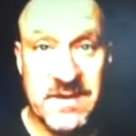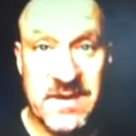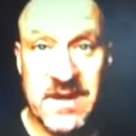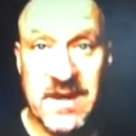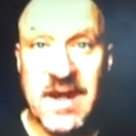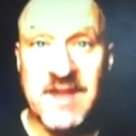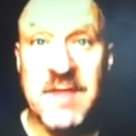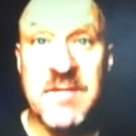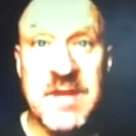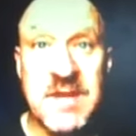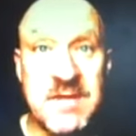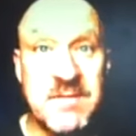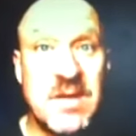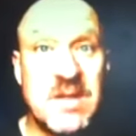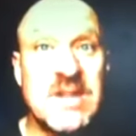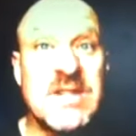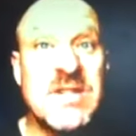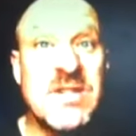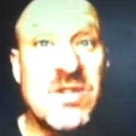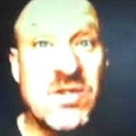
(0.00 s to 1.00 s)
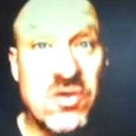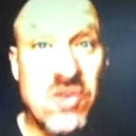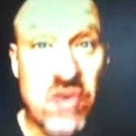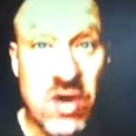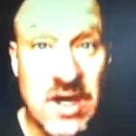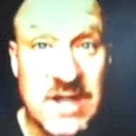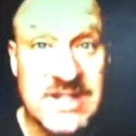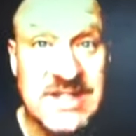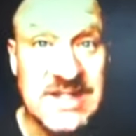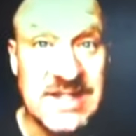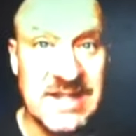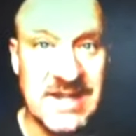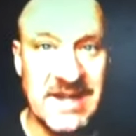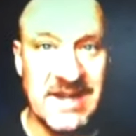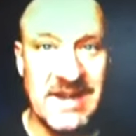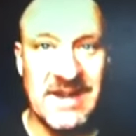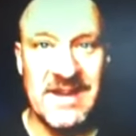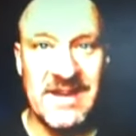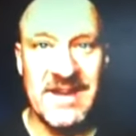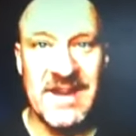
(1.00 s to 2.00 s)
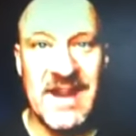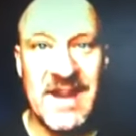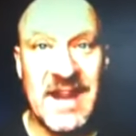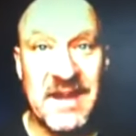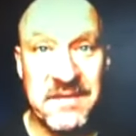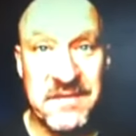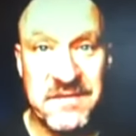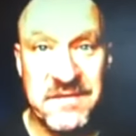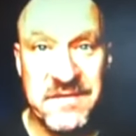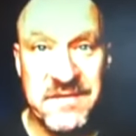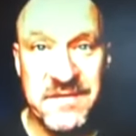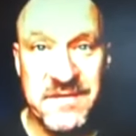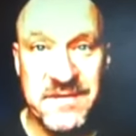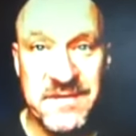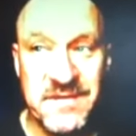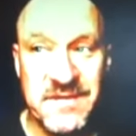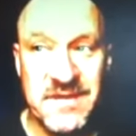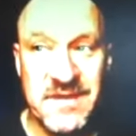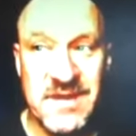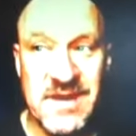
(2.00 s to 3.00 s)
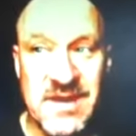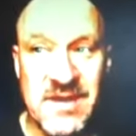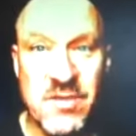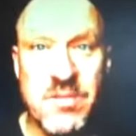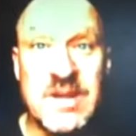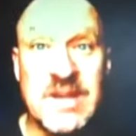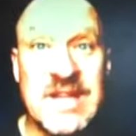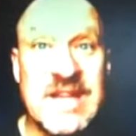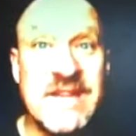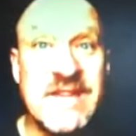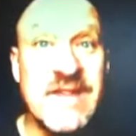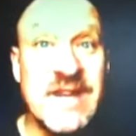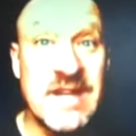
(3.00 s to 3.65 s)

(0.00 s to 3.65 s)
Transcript: can be a monstrosity if you believe in it